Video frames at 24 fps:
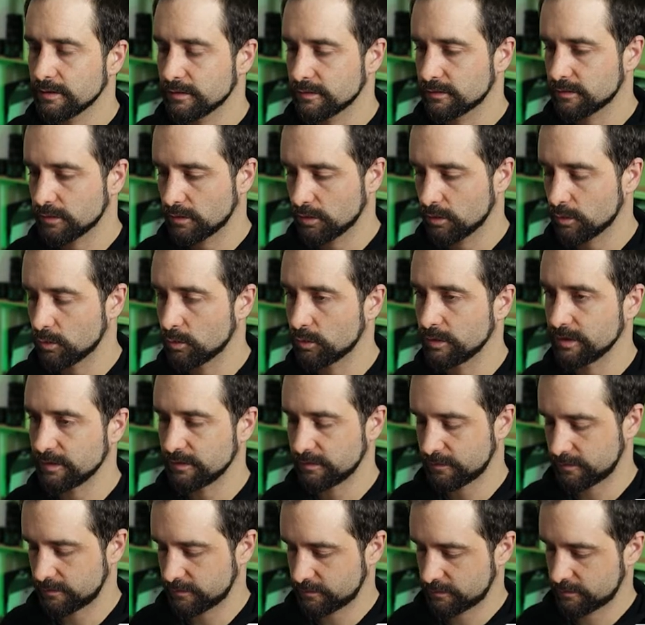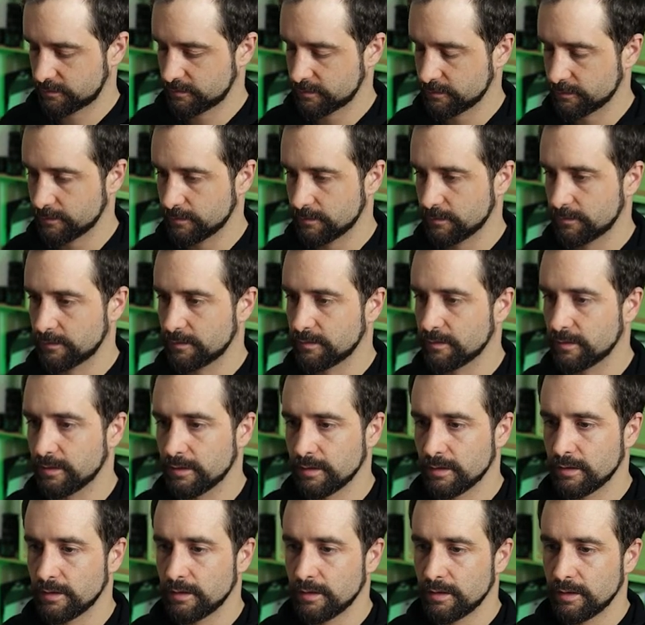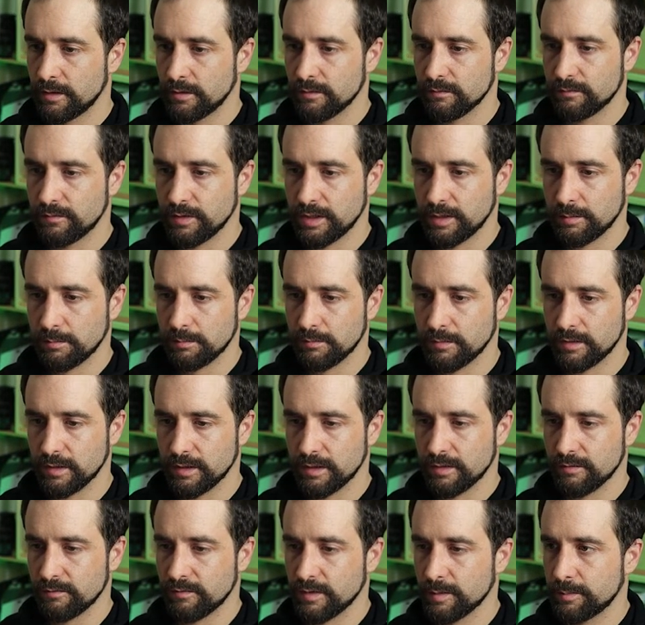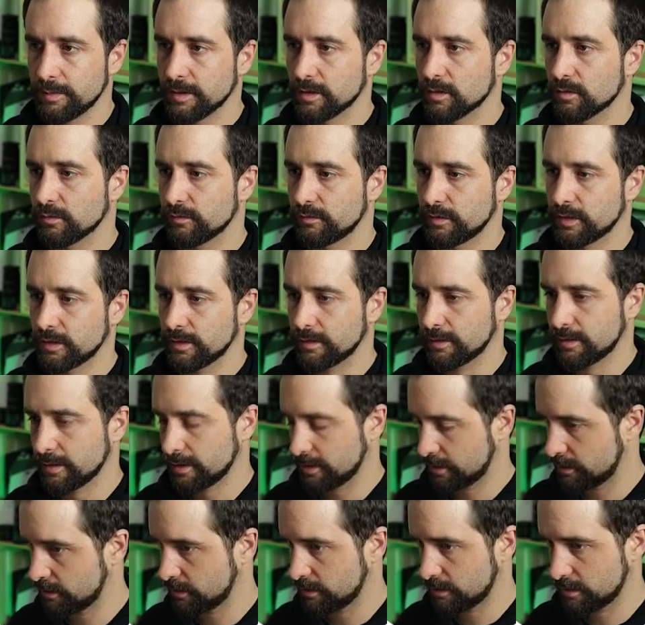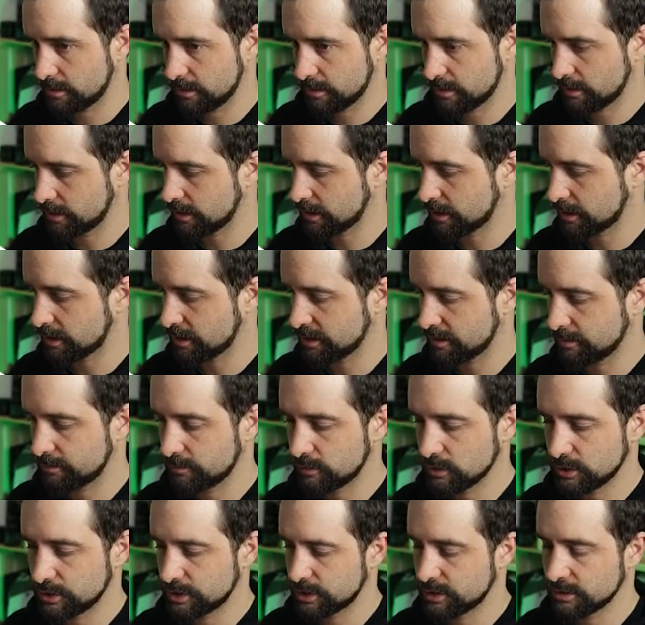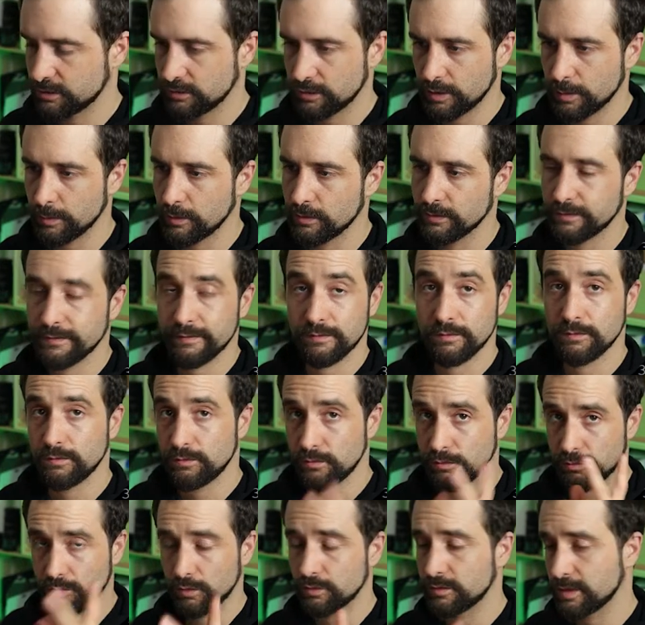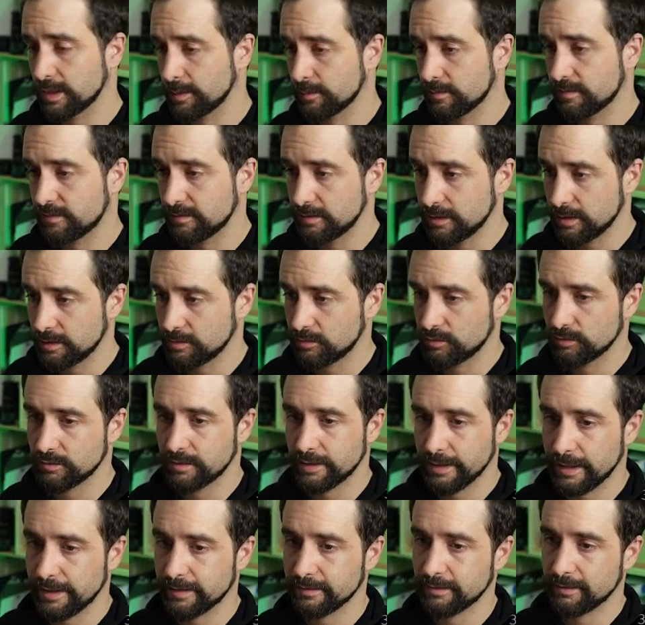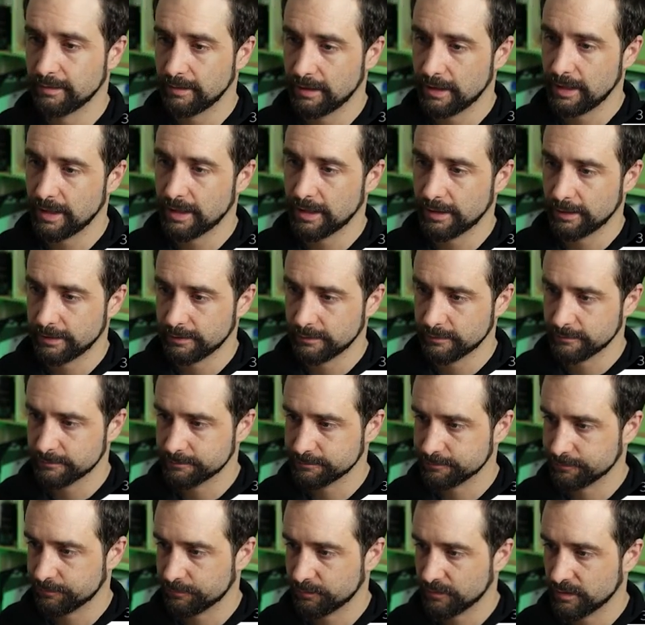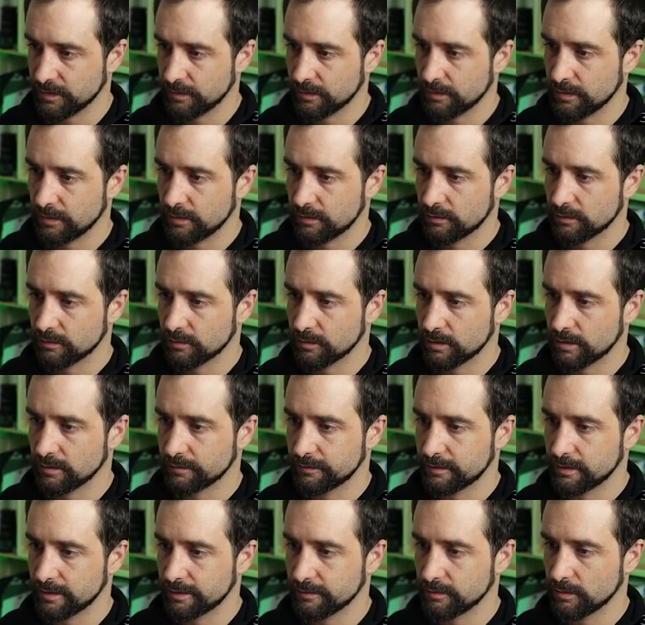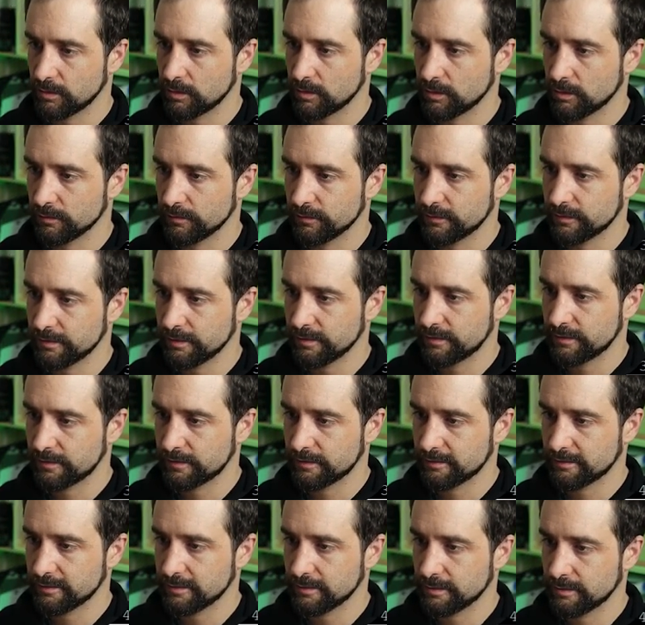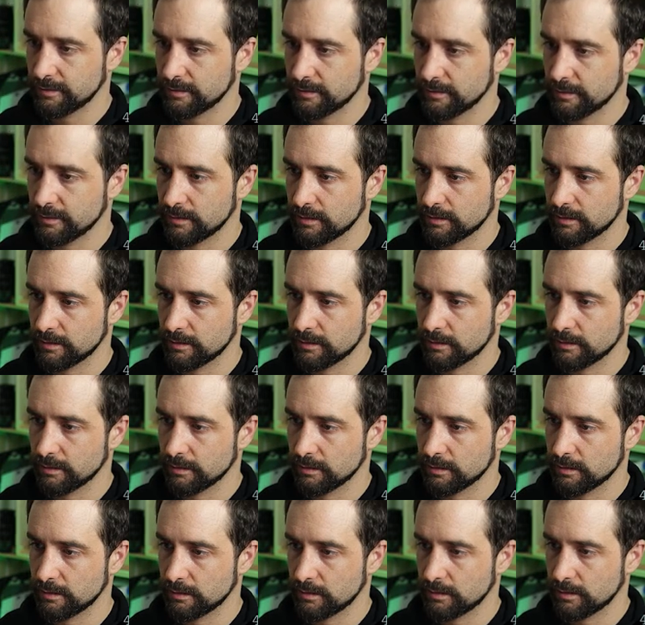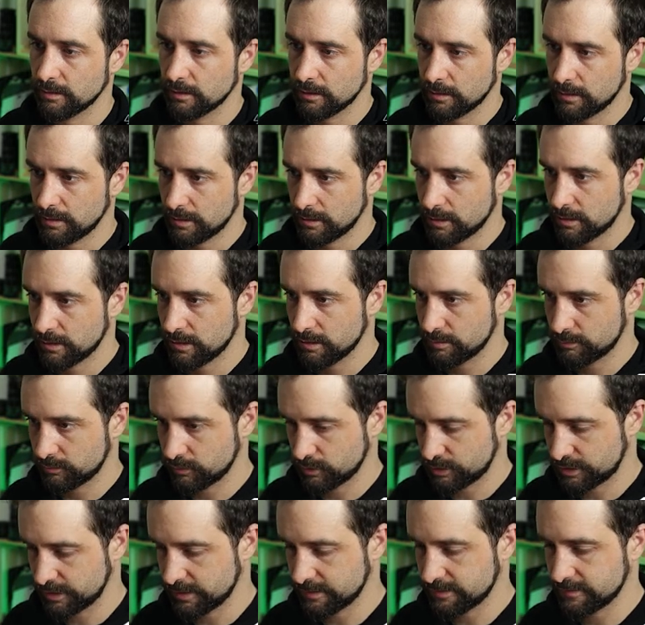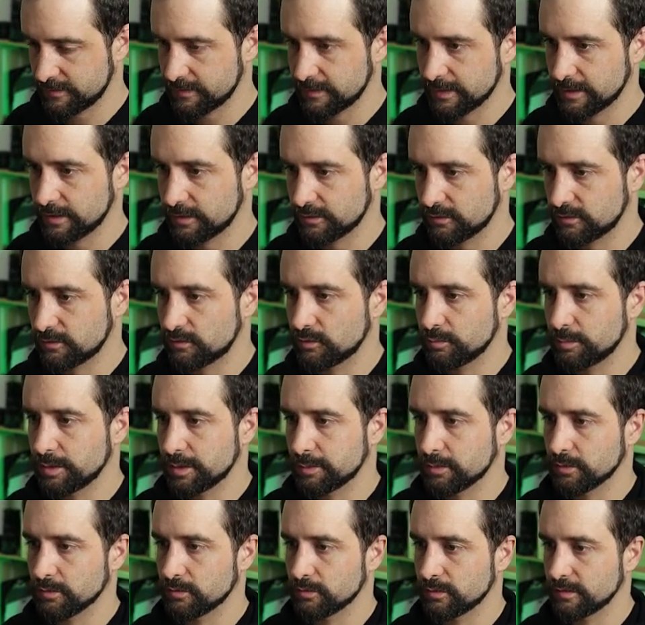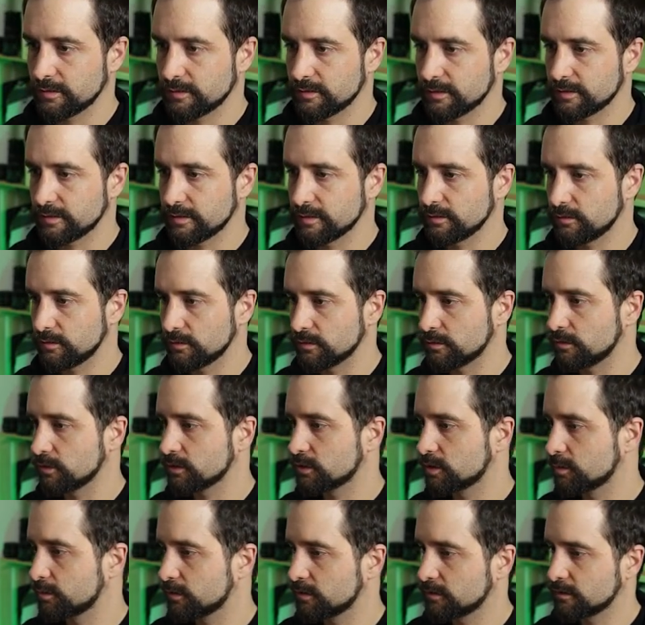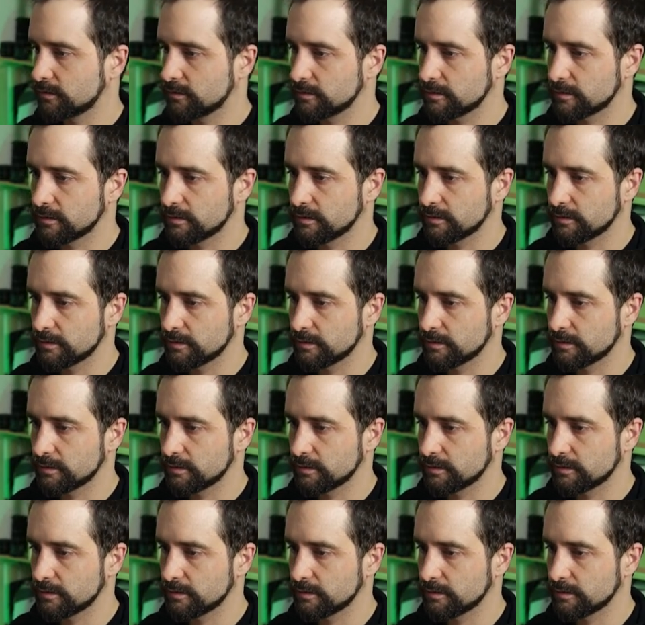So with vim and vpconfig, then I can push 2 times D to delete a line. So I'll delete all of this. I'll push insert to be able to insert into the document.